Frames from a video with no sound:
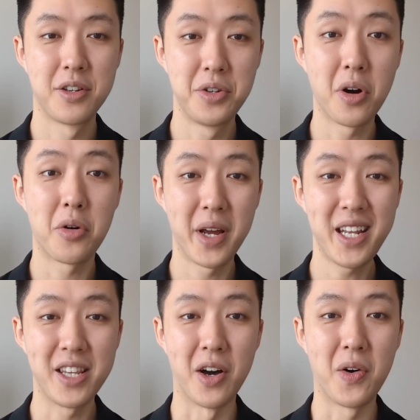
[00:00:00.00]
You
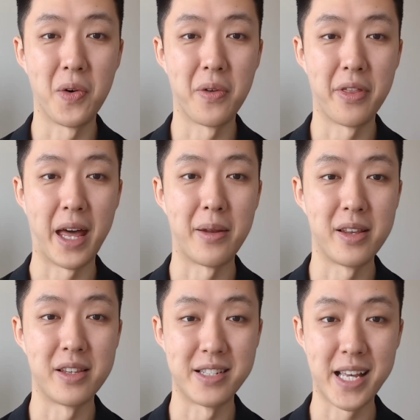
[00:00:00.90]
already know
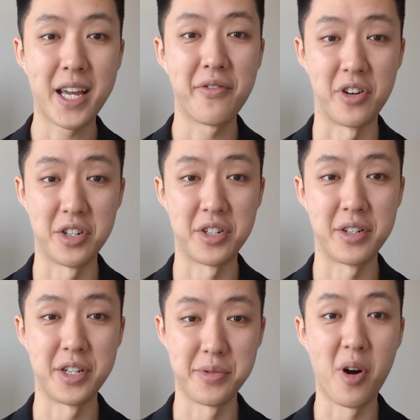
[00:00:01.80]
that the second
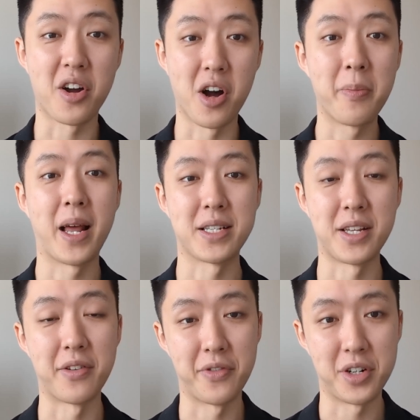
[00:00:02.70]
version is more complex
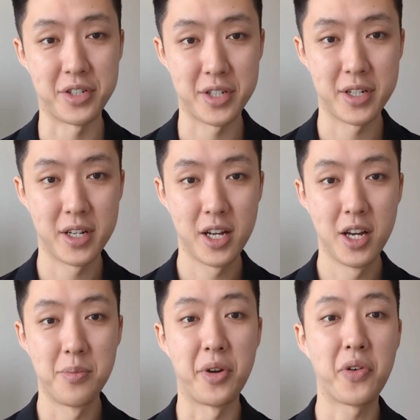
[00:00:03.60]
than the first
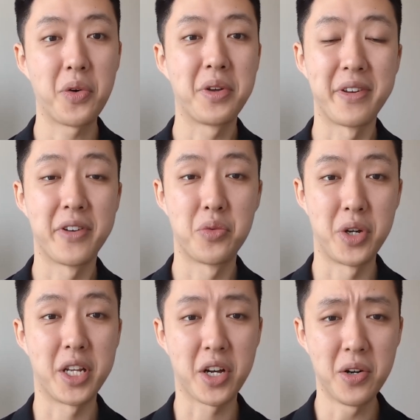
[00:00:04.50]
before you even
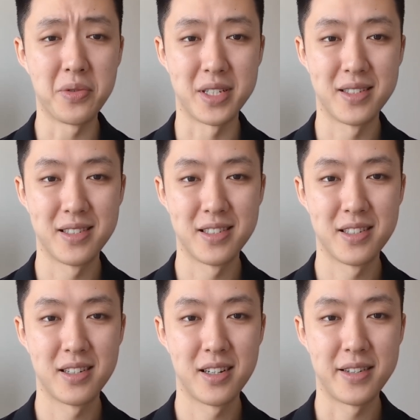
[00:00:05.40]
read the code.
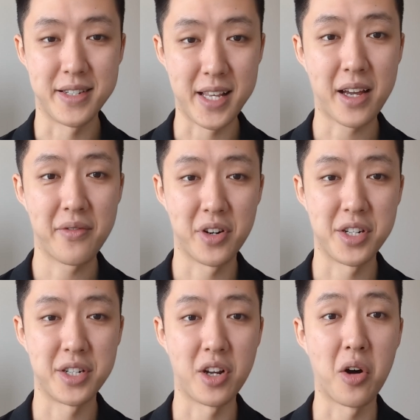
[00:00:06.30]
The second
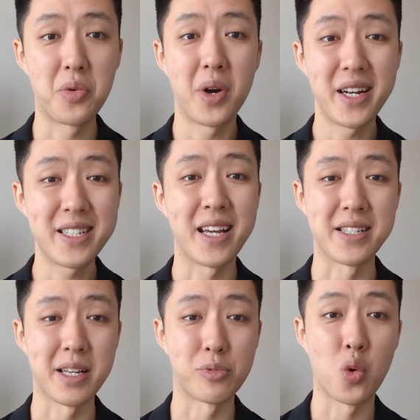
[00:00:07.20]
version already
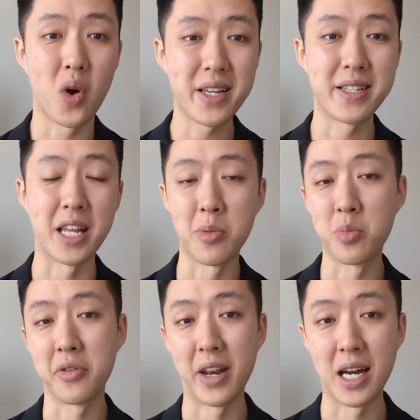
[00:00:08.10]
takes up twice the
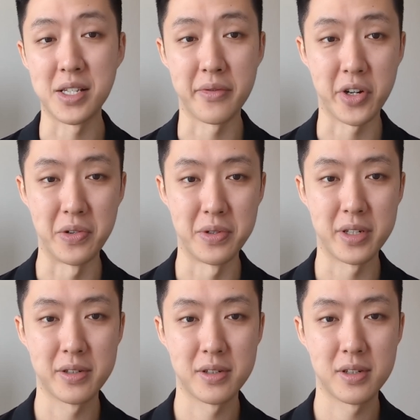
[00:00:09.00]
number of lines of code.
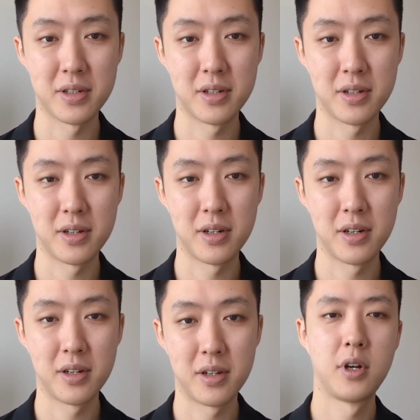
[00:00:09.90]

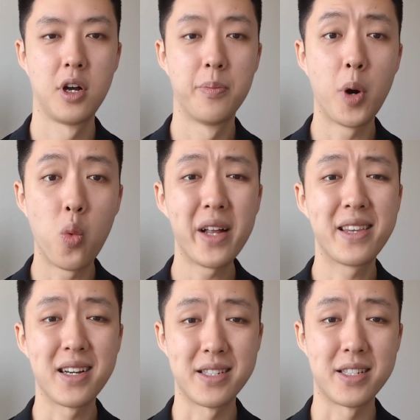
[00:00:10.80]
But what
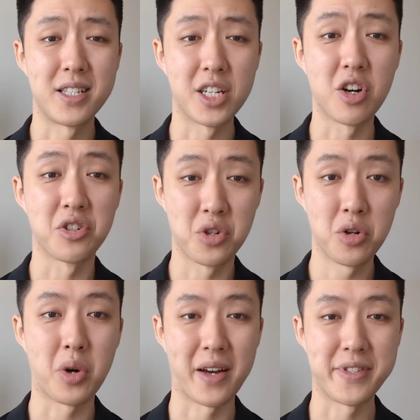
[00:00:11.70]
does the
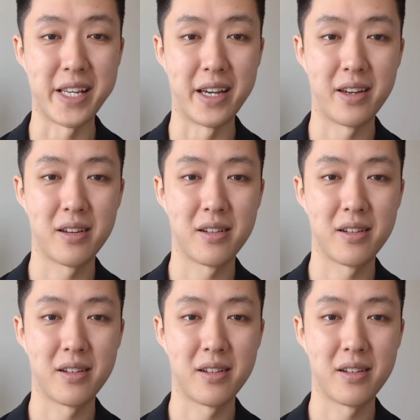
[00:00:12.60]
control graph say?